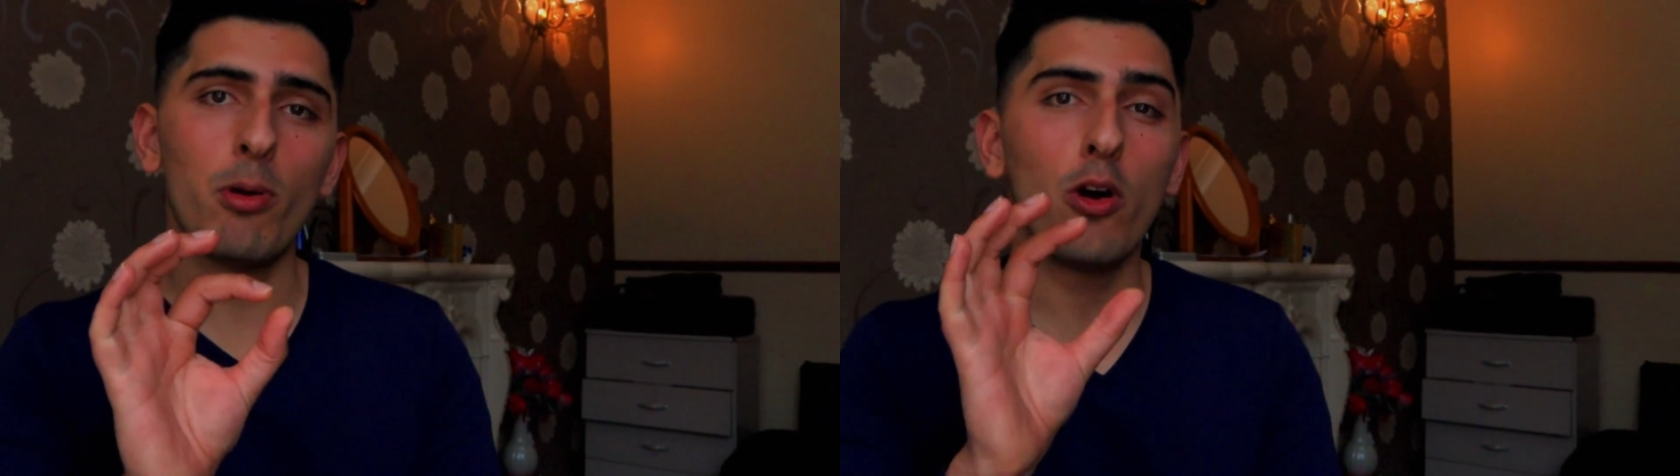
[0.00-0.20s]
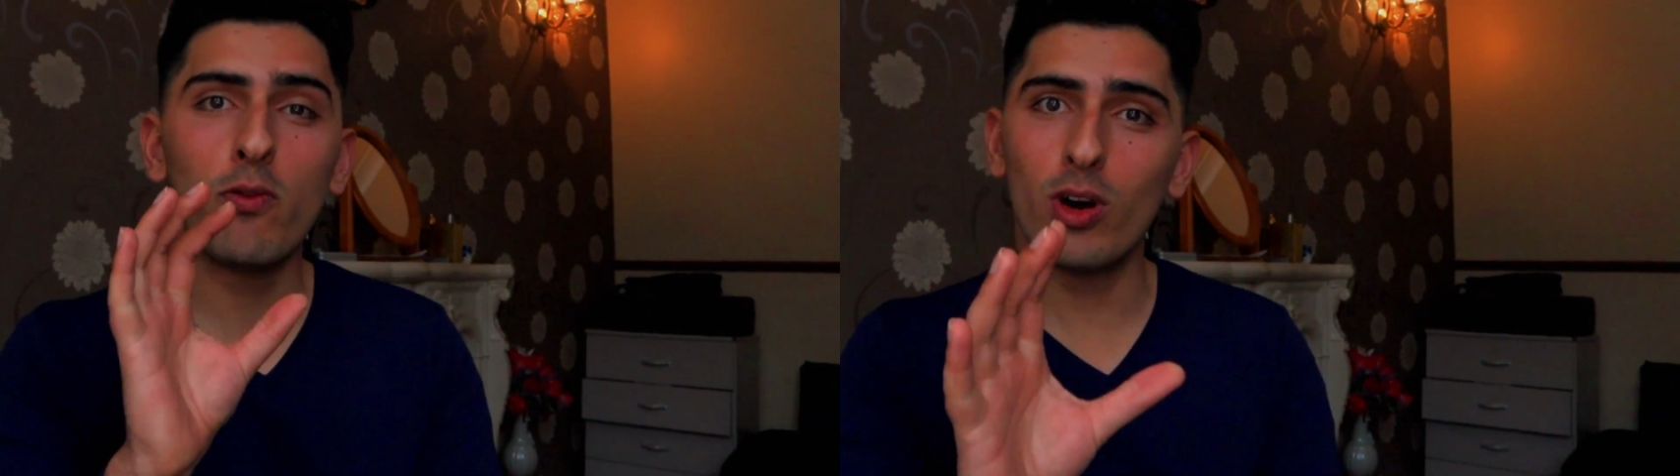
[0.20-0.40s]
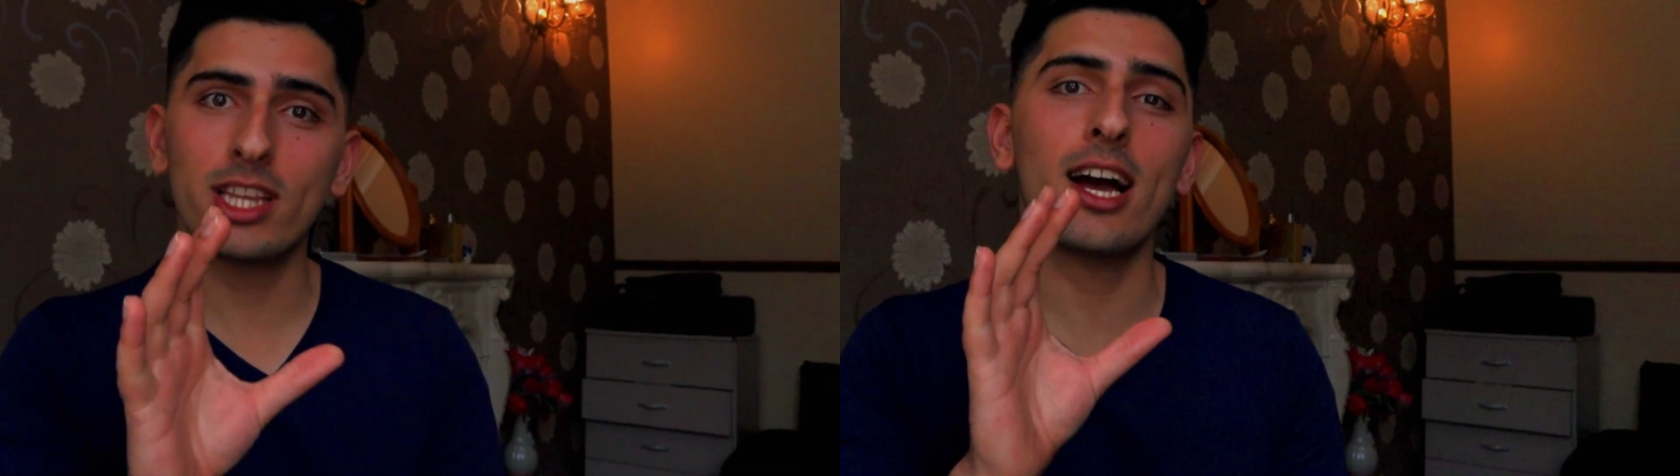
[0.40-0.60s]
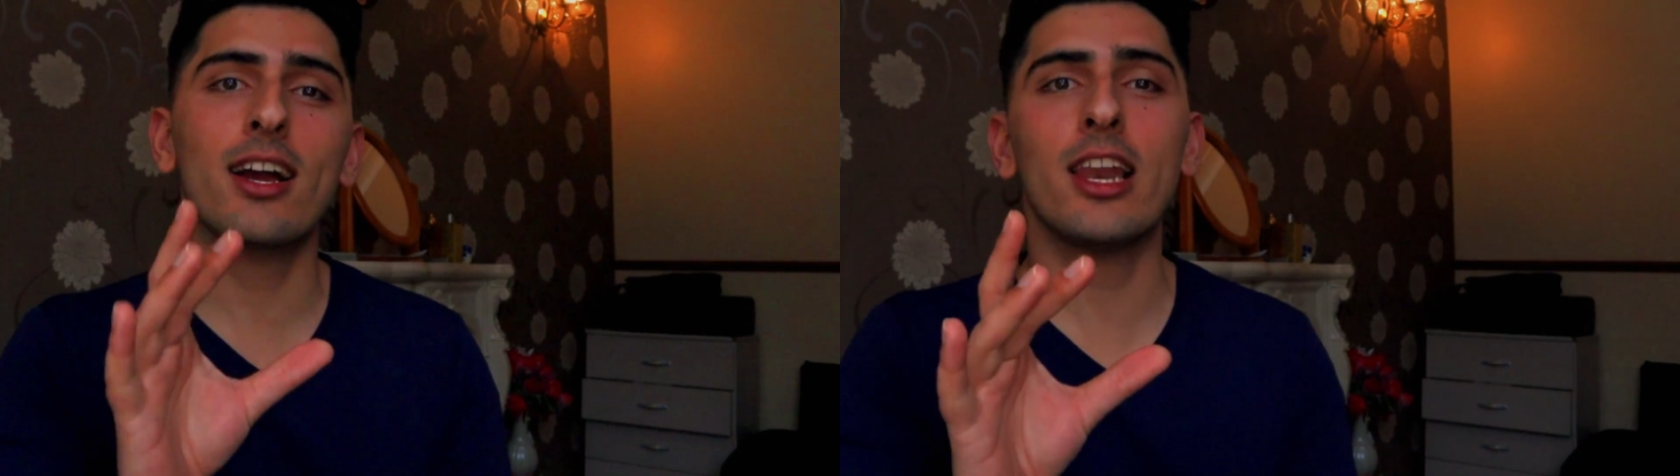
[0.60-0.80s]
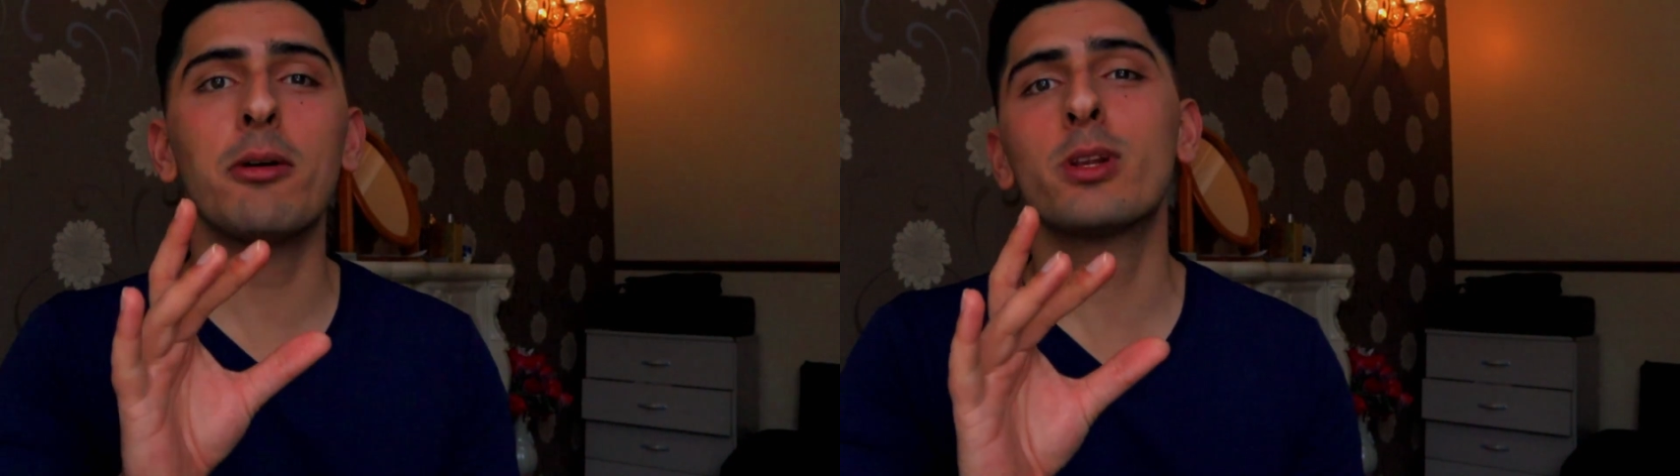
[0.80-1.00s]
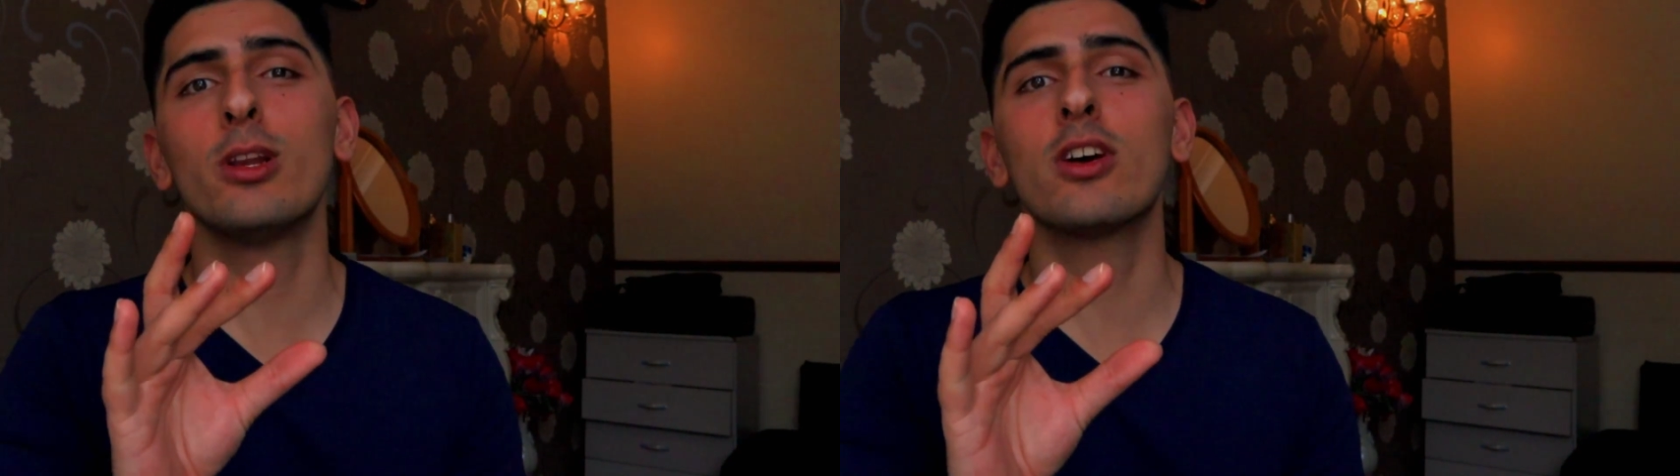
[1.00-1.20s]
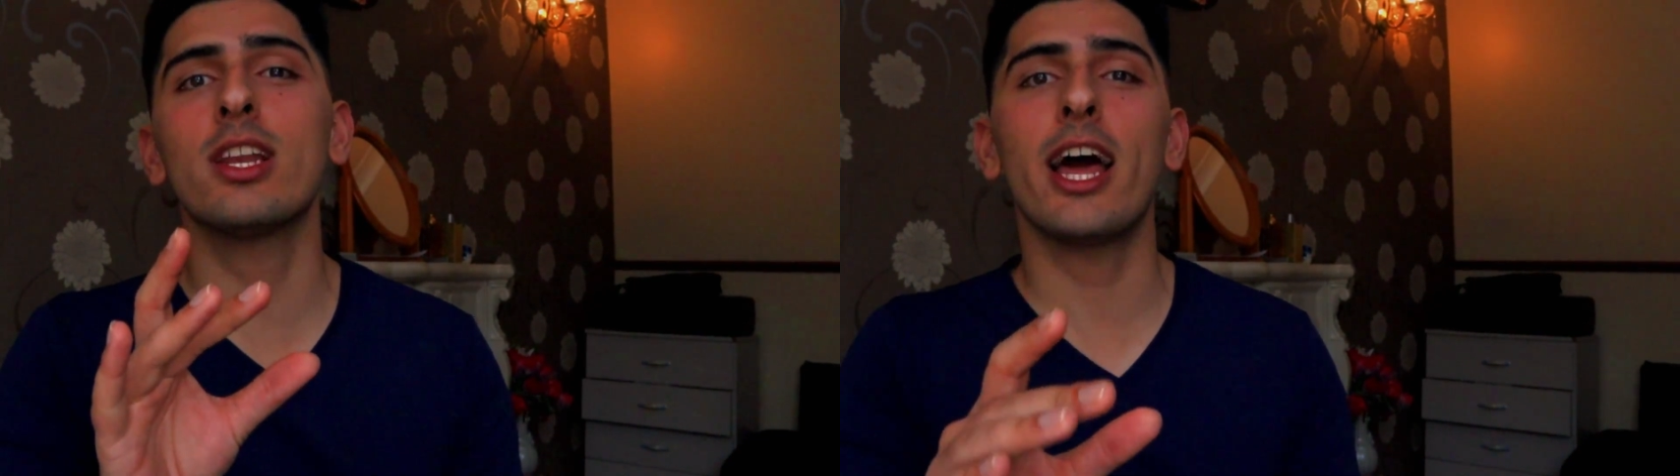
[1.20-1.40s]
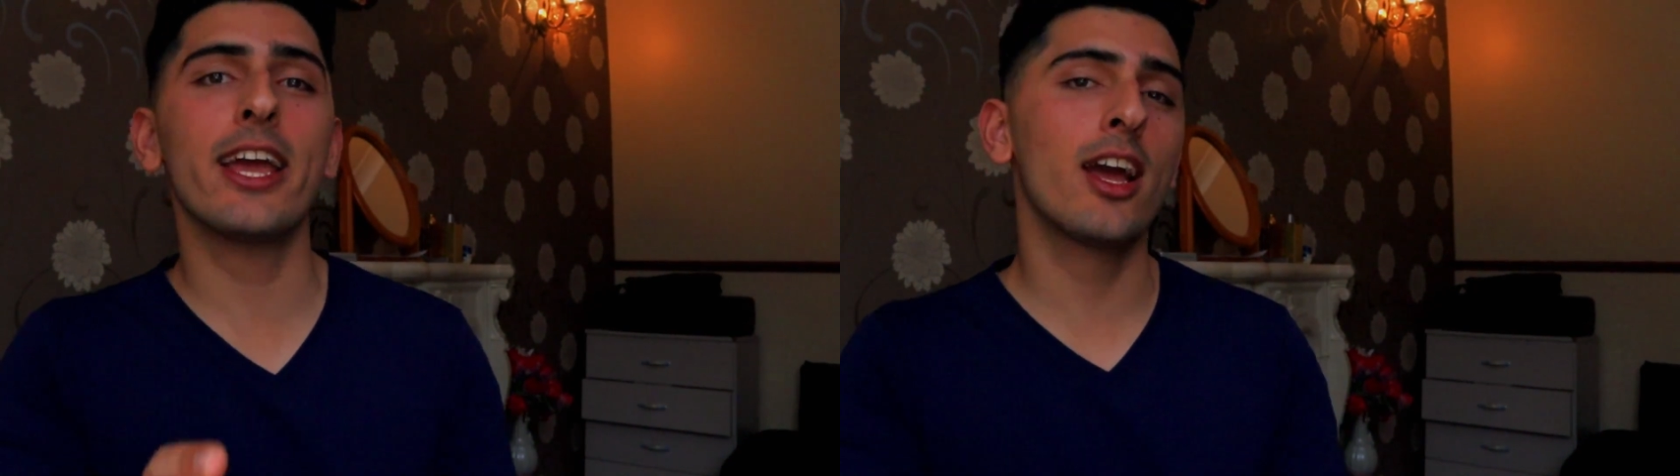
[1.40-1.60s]
of what that clamp looked
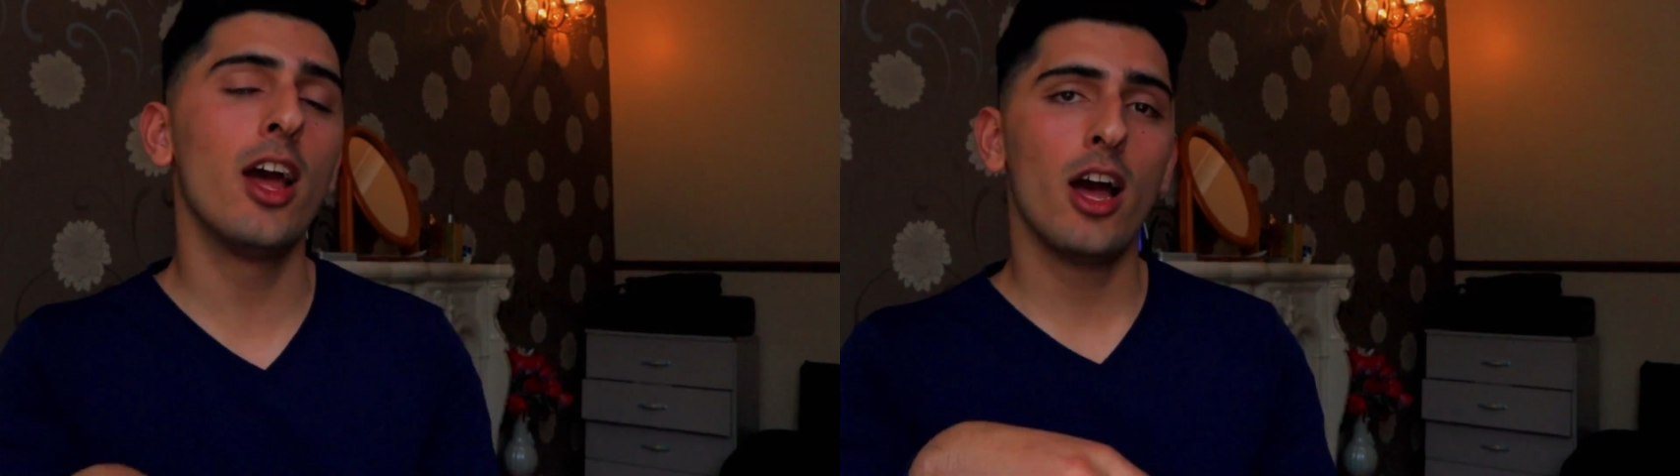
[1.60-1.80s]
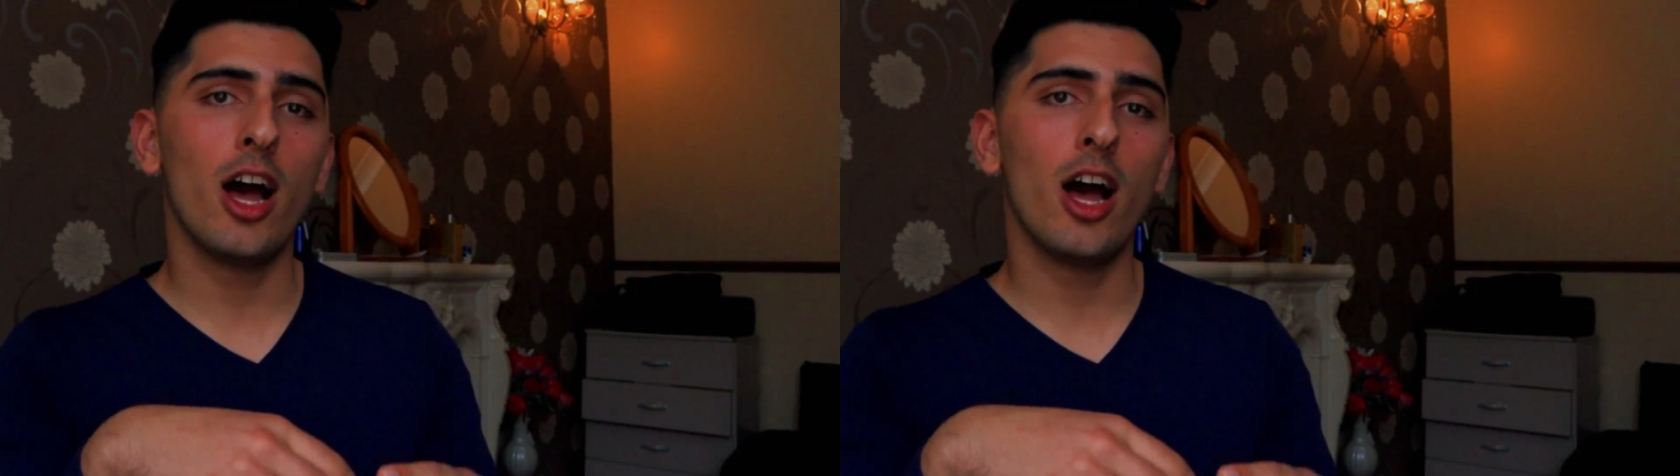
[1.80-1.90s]
like